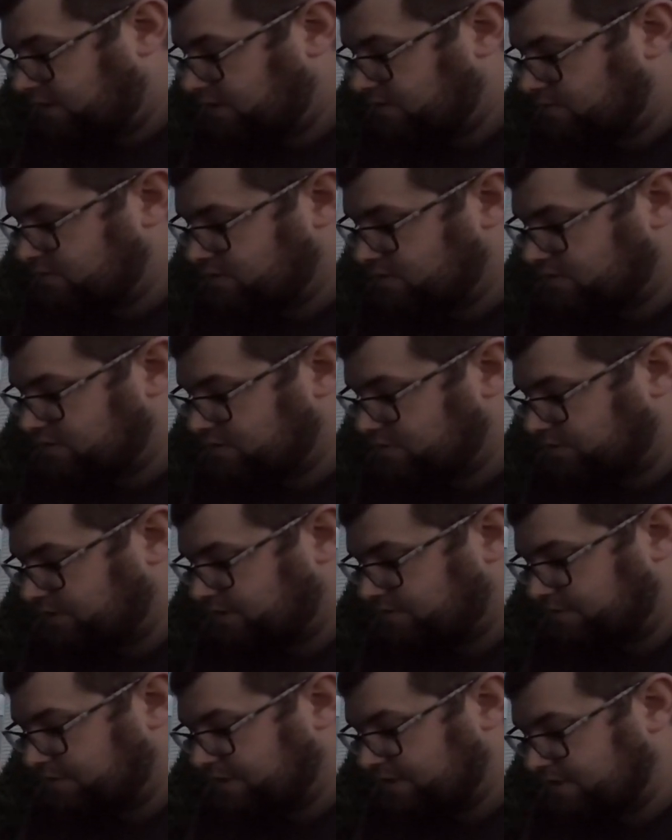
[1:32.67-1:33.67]
was on its way of
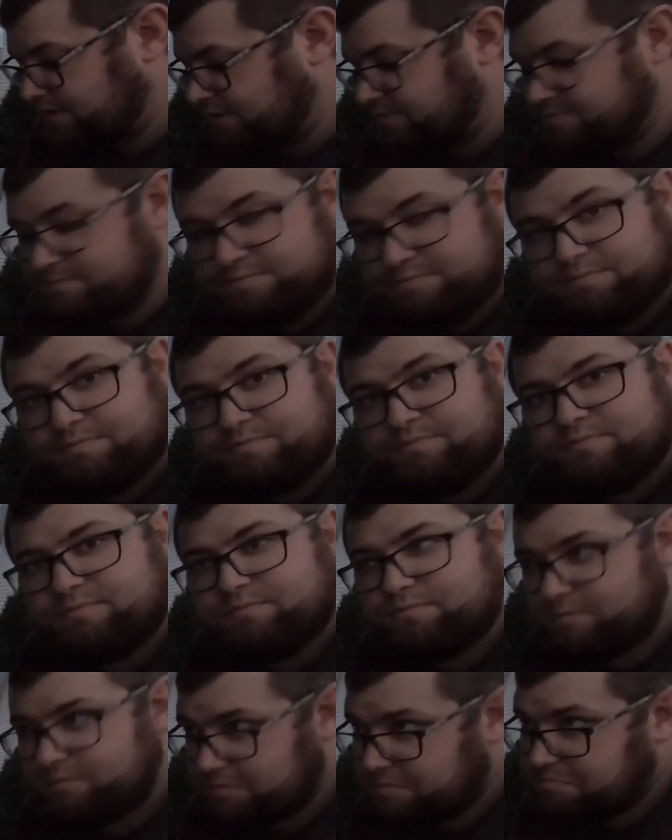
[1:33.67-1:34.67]
being something
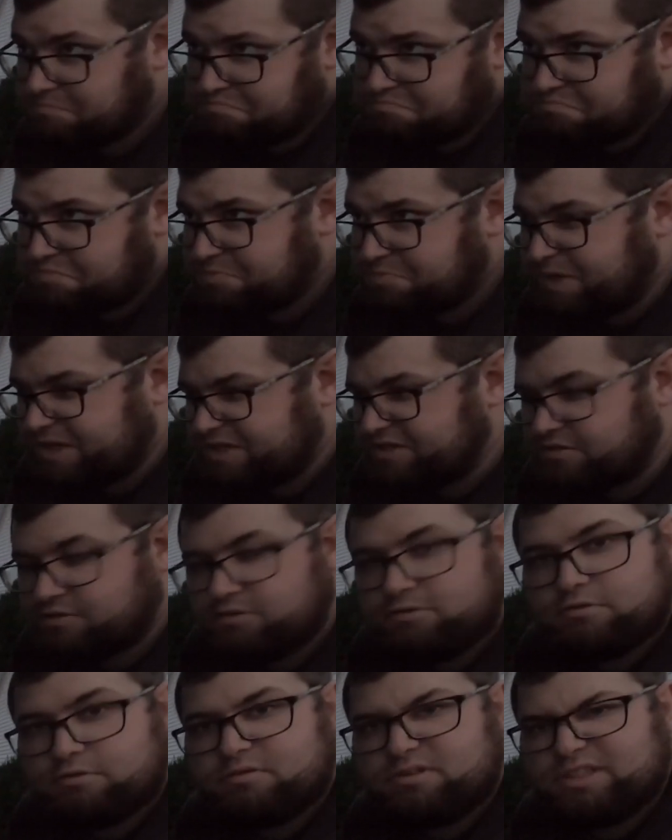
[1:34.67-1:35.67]

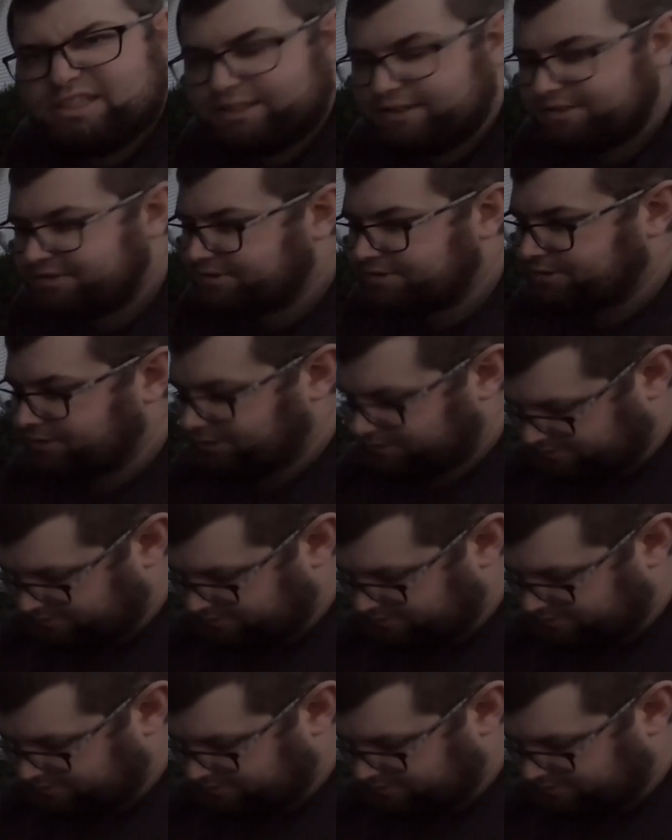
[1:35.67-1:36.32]
special-ish, you know.